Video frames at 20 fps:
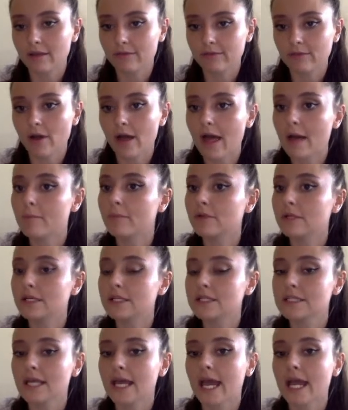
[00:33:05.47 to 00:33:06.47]
if your app
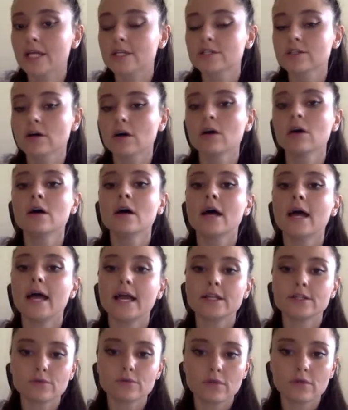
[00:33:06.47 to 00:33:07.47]
needs ASO
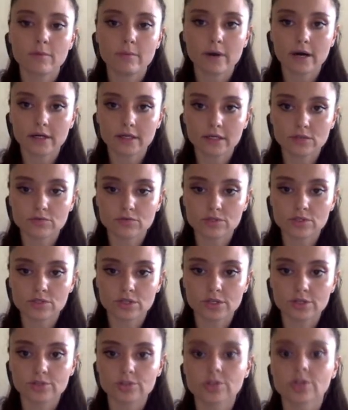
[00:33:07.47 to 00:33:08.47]
and do the market
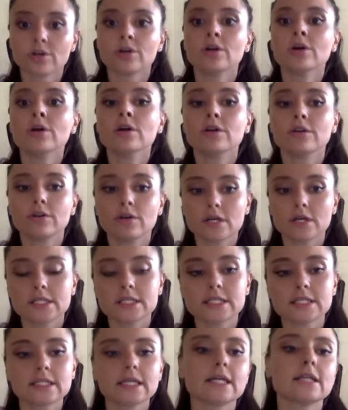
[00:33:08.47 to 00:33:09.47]
research. You
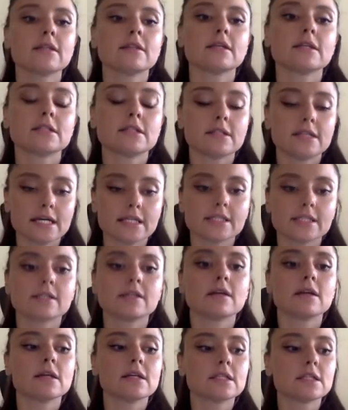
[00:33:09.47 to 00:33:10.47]
understand that,
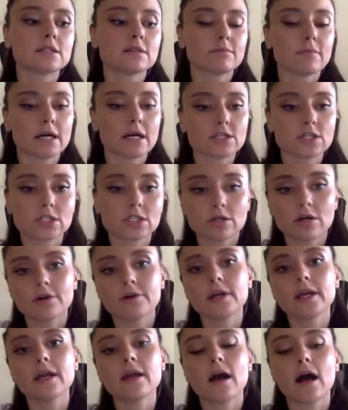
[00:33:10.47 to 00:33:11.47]
yes, it's my
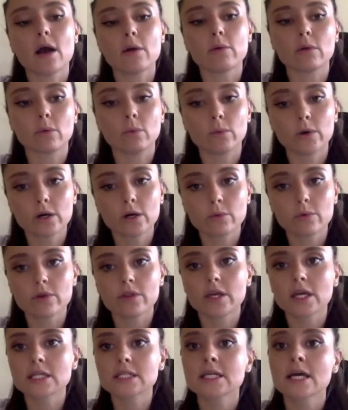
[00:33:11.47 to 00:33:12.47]
story. I will work with
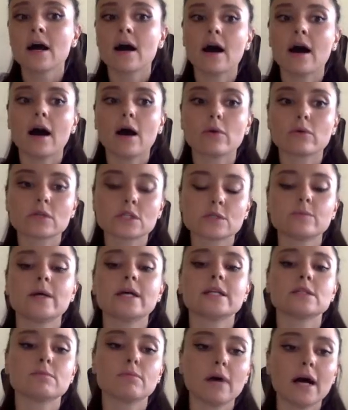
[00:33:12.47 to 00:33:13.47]
it. I will
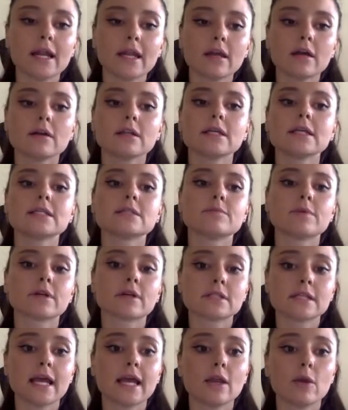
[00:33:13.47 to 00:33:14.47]
spend money on it,
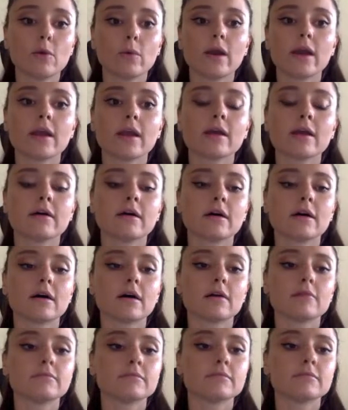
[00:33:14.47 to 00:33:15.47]
because anyway,
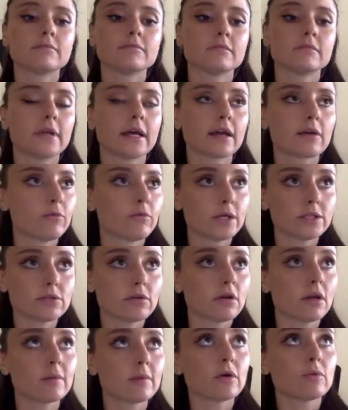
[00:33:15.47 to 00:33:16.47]
if we're
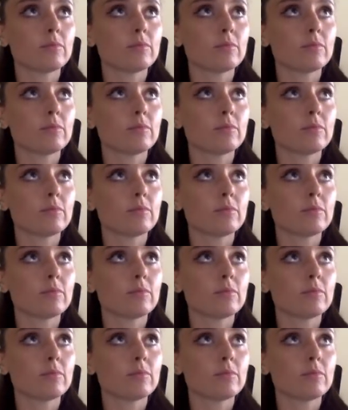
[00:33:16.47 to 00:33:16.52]
talking about